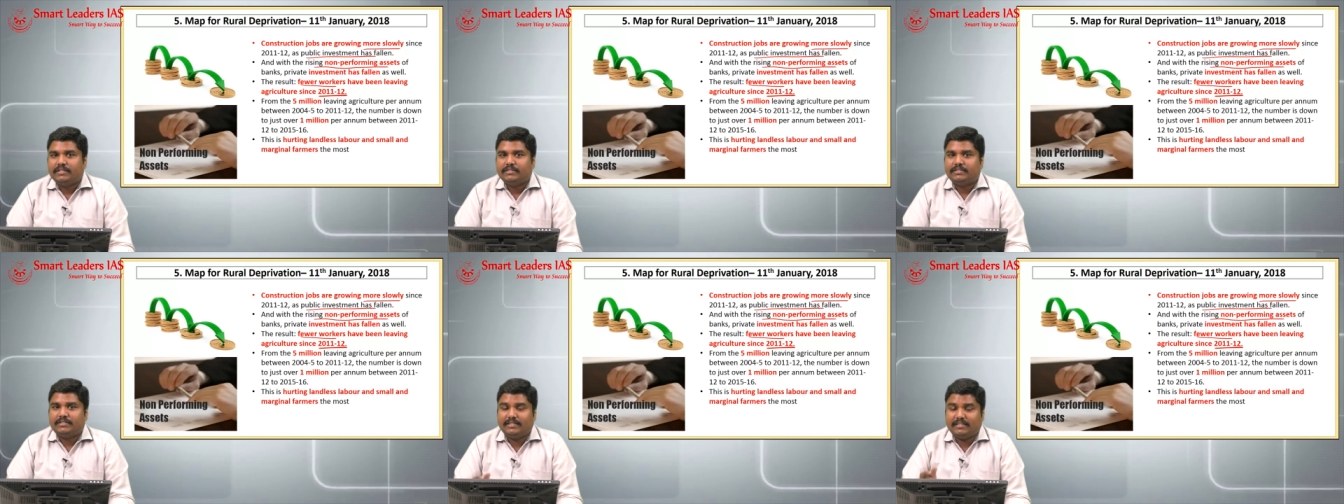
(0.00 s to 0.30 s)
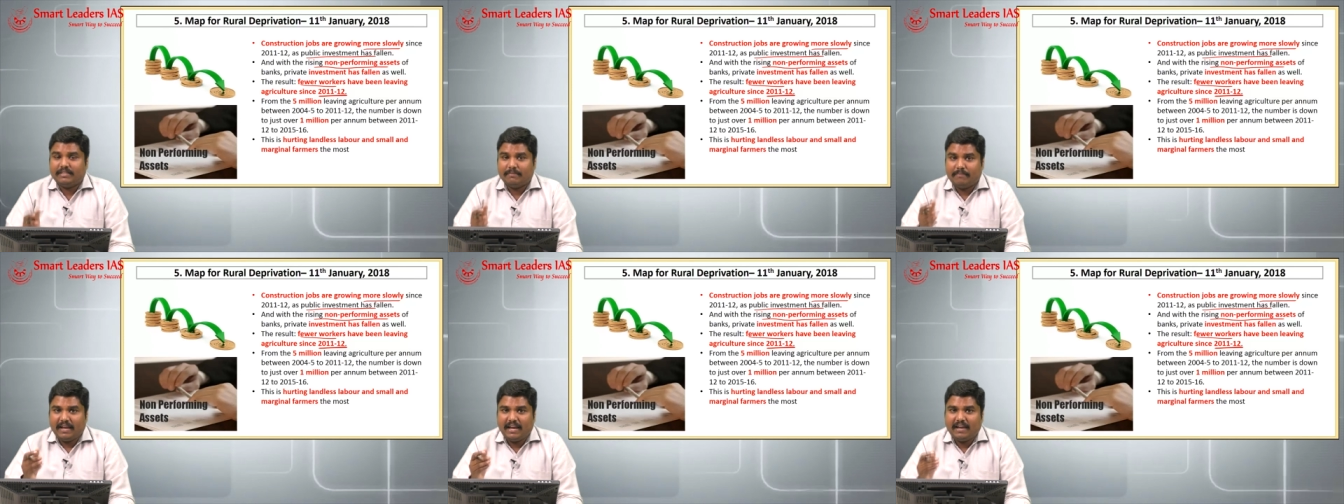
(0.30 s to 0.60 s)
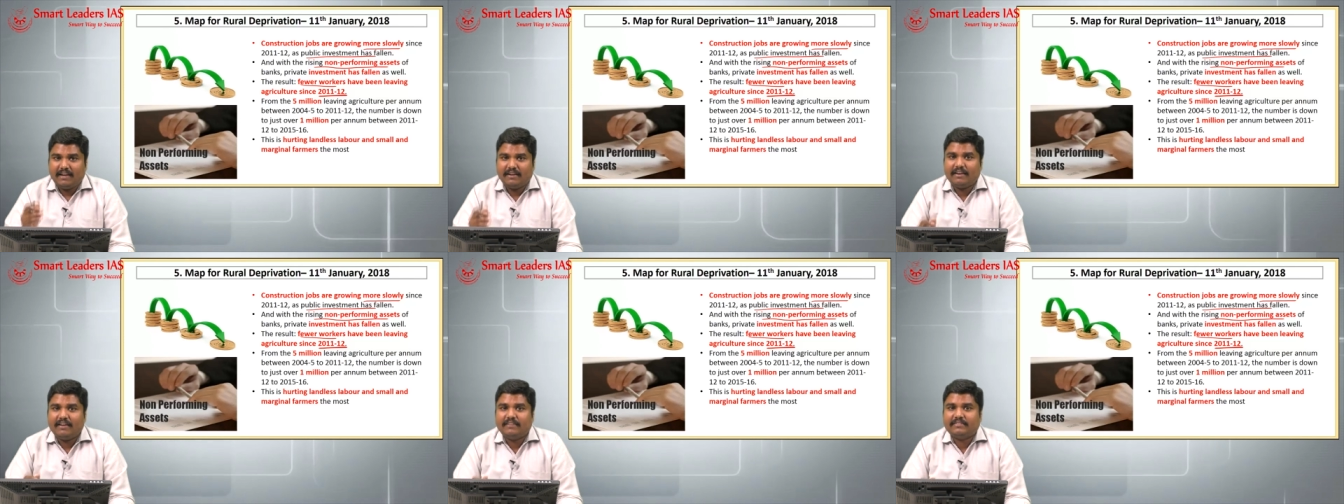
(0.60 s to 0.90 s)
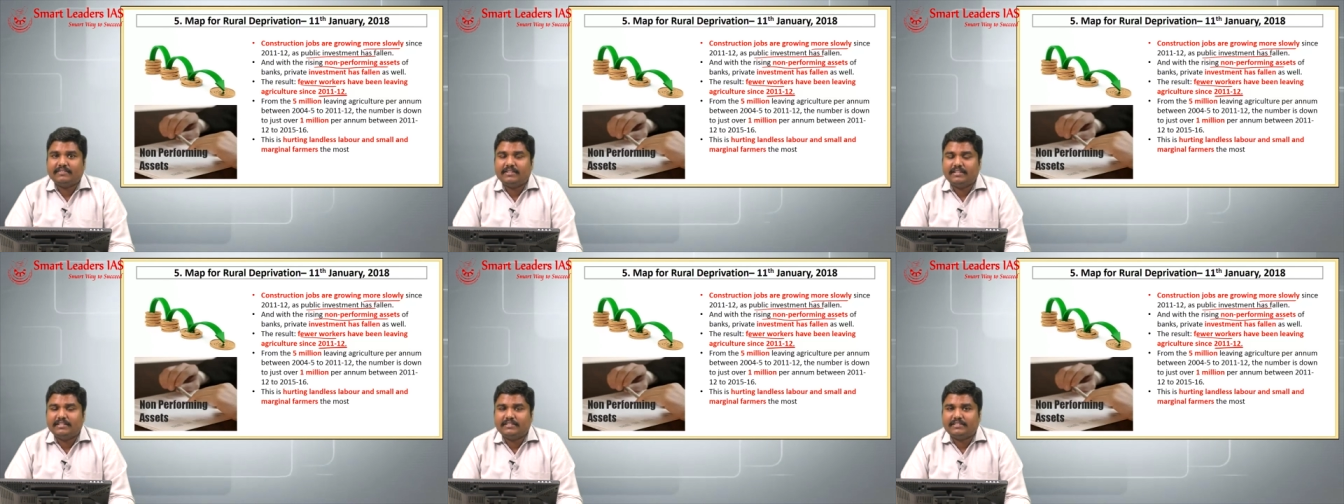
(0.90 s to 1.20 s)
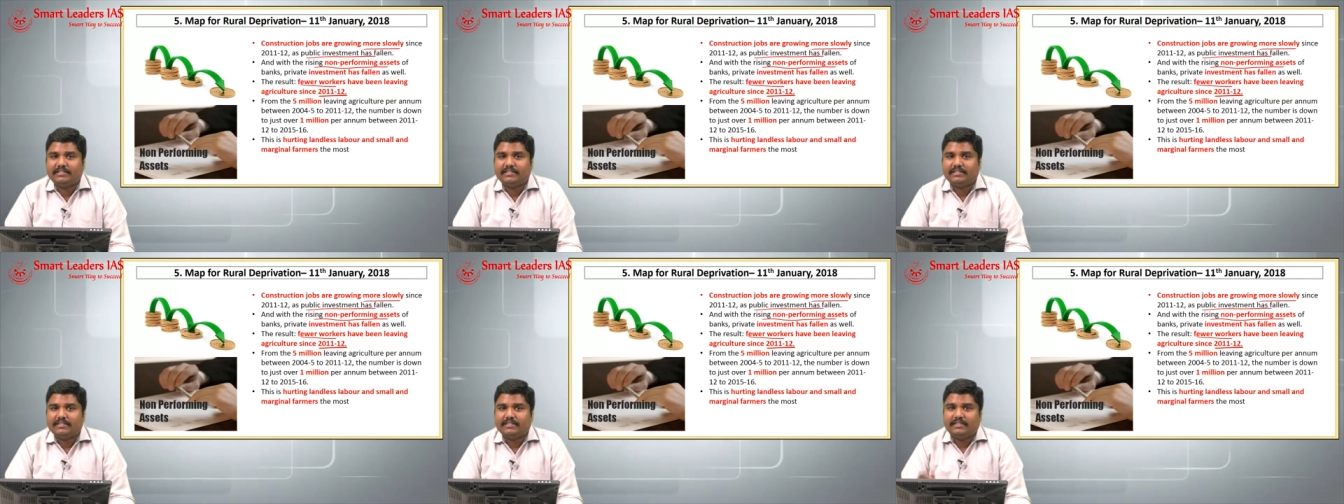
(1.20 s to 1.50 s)
this is the main reason is
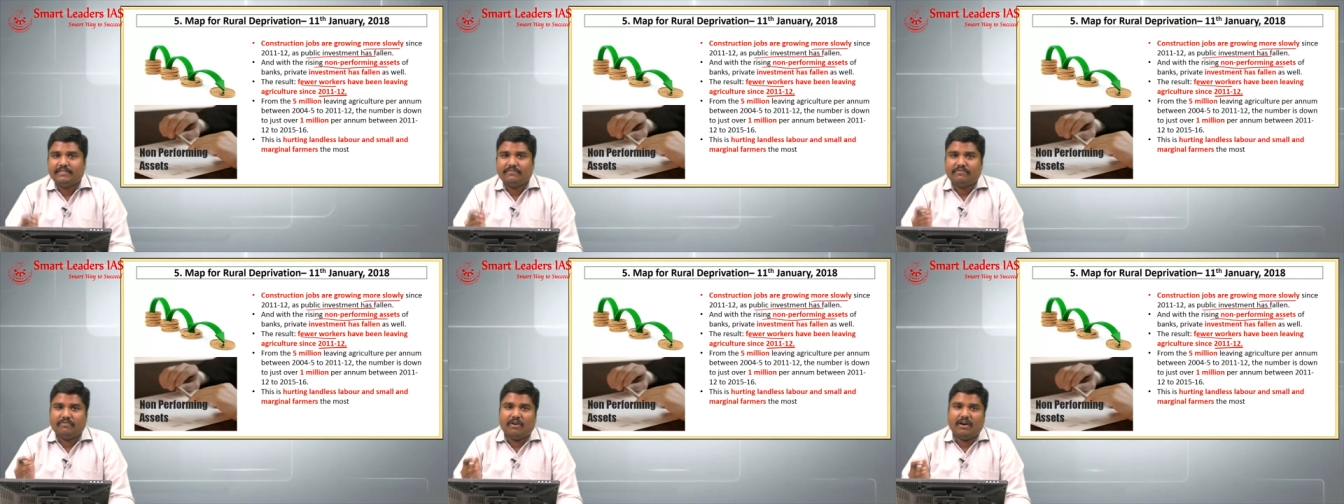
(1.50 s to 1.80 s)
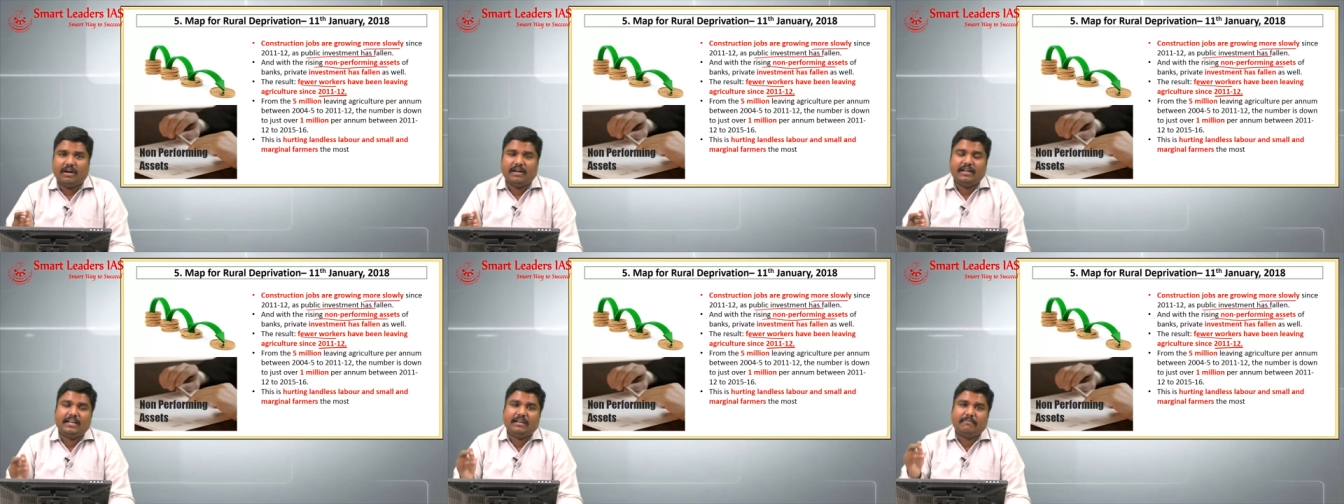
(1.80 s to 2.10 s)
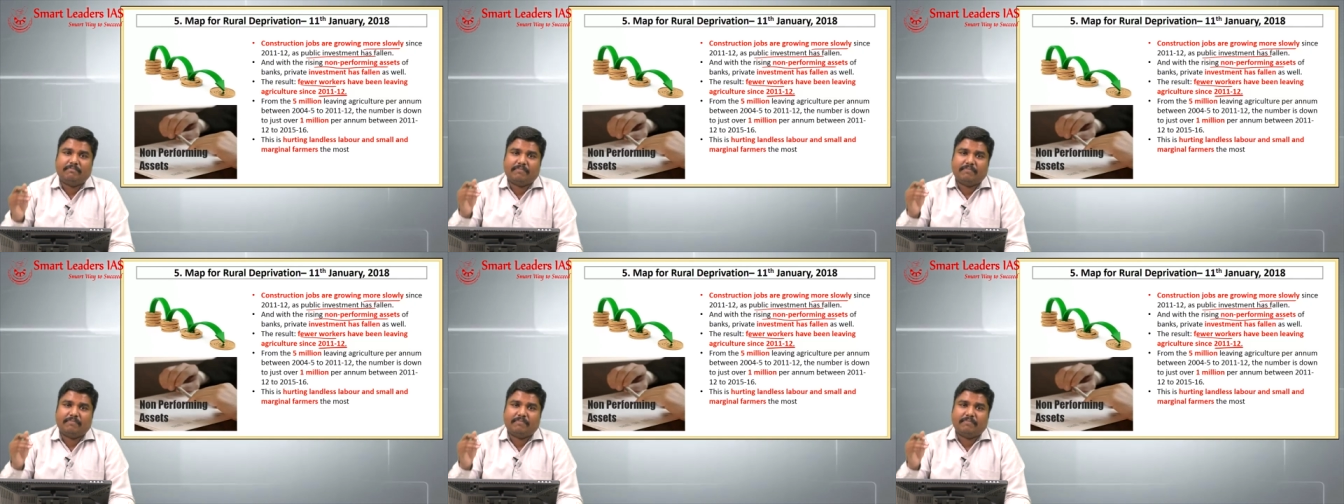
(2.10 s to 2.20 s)
the fall in